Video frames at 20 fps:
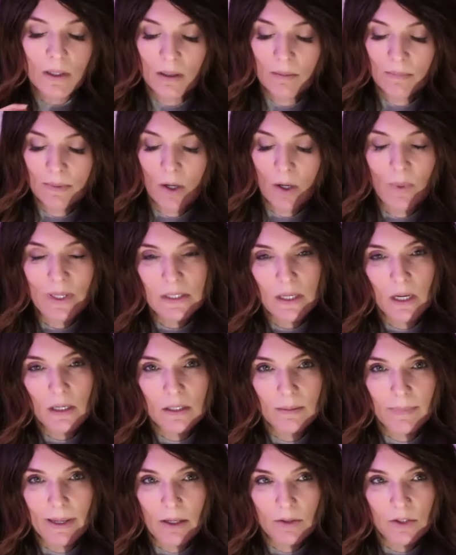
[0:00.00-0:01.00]
no, we talked
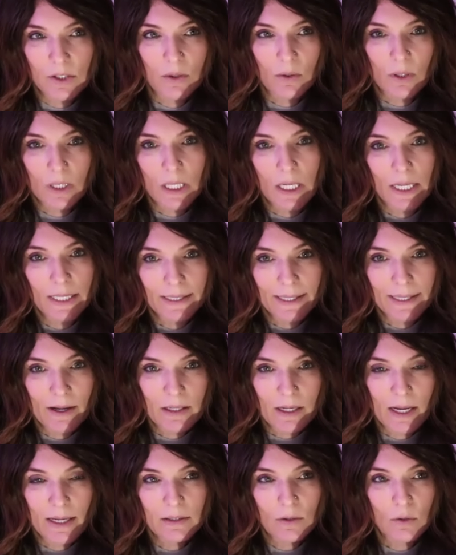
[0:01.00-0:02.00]
about you a lot. And I,
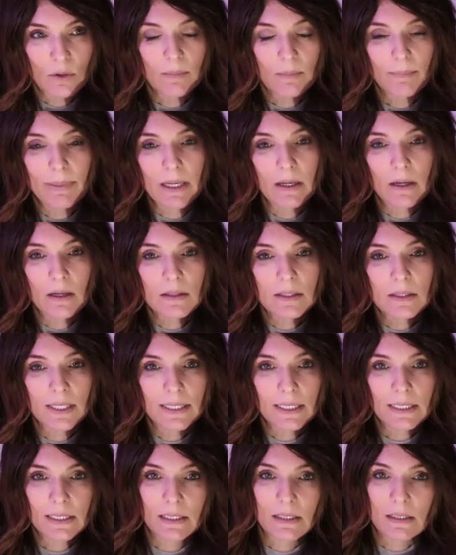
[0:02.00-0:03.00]
I told the parents they
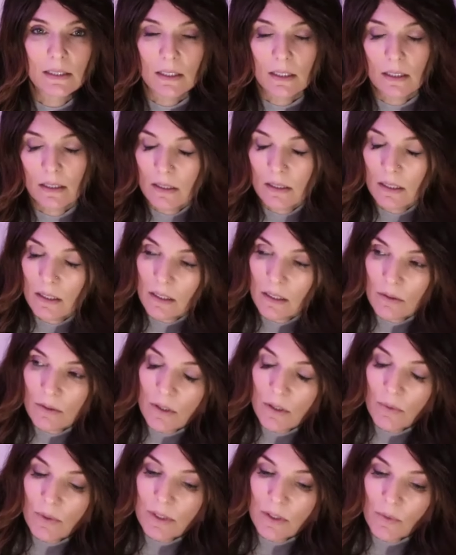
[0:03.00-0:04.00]
needed to, to use
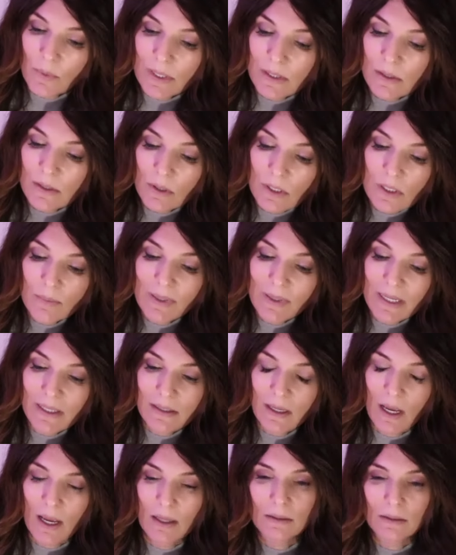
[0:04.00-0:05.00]
you as a resource because
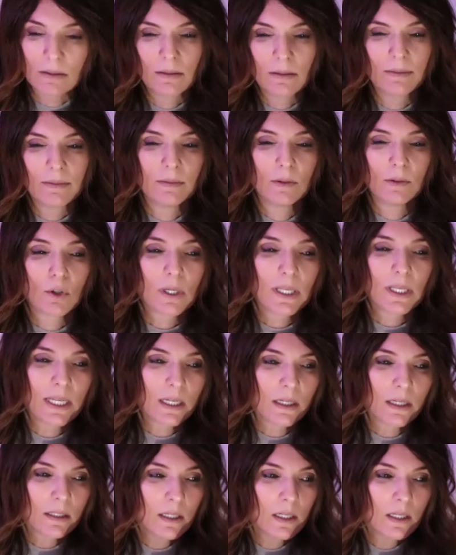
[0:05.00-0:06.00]
learning
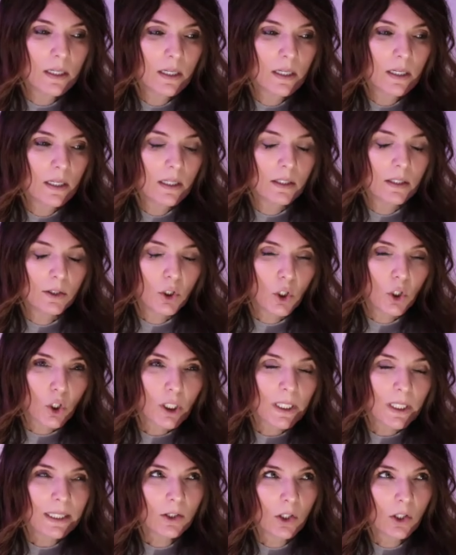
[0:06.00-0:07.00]

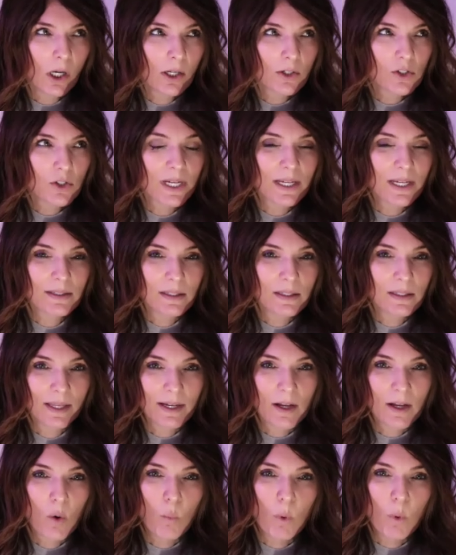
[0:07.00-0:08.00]
learning logic isn't like
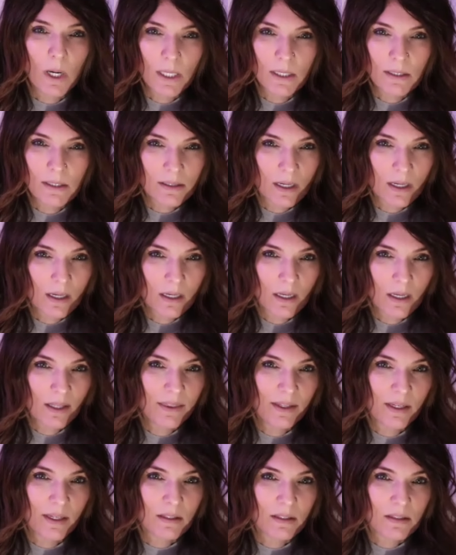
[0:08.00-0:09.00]
a one and done. I
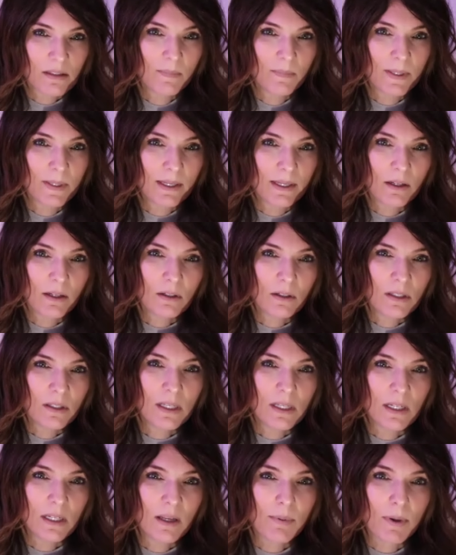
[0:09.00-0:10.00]
think it's something that you need to
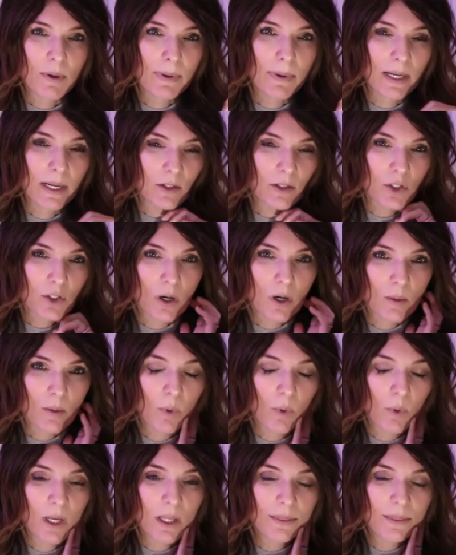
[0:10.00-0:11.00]
keep your mind sharp
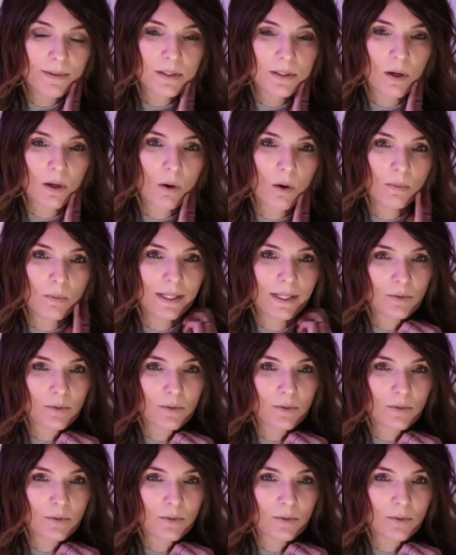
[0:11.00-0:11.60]
with. So that's why,